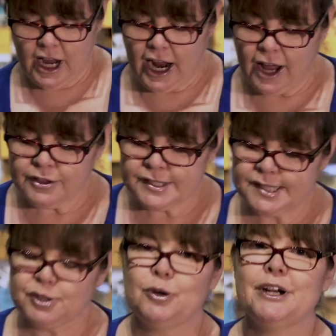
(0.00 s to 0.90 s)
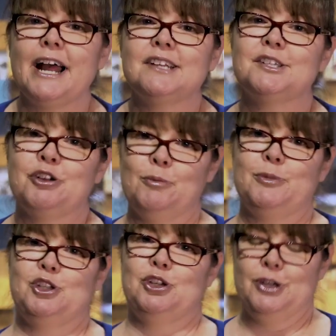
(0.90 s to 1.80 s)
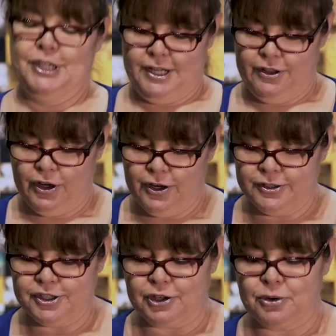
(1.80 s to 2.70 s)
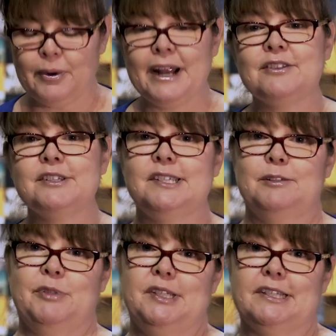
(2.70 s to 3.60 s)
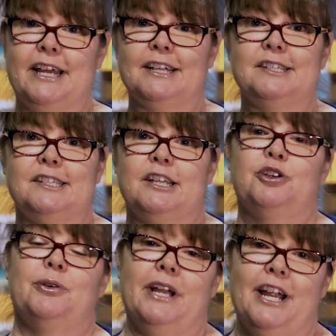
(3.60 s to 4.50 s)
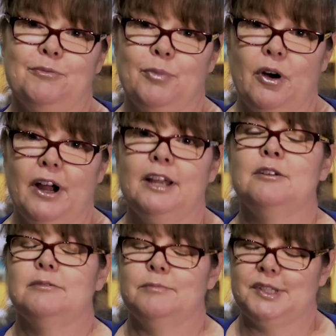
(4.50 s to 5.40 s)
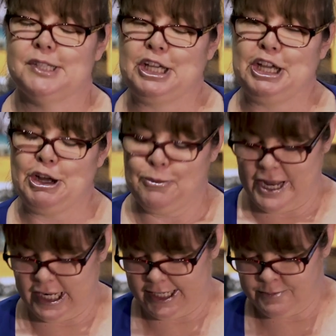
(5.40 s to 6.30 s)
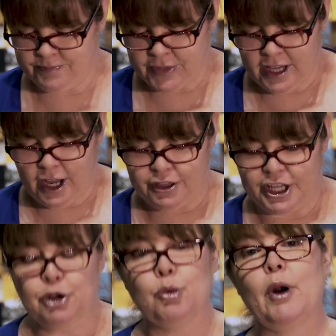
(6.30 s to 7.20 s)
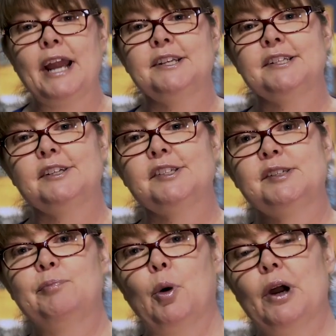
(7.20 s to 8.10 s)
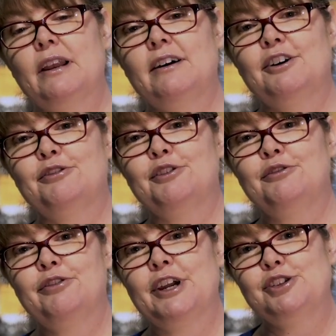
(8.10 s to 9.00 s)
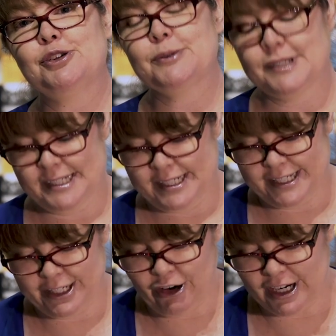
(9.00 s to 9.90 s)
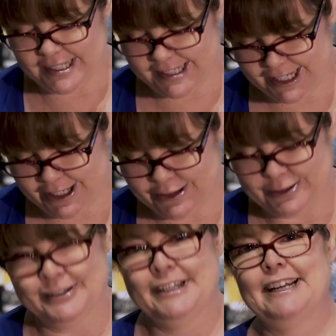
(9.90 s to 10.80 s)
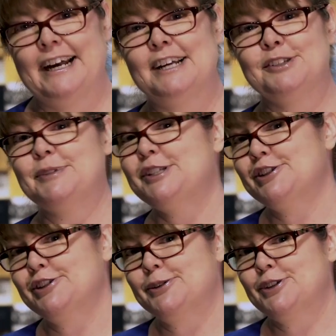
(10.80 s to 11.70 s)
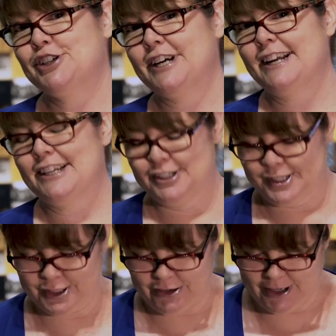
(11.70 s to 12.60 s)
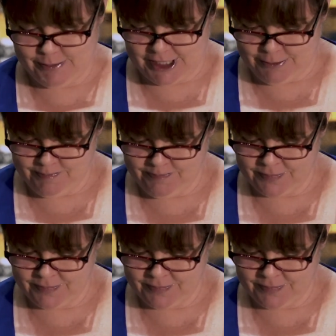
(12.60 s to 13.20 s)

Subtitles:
Others saw it as an opportunity, though, to correct the mistakes created by Mr King O'Malley, the great spoiler of the federal city ideal, as Mr George Taylor described him.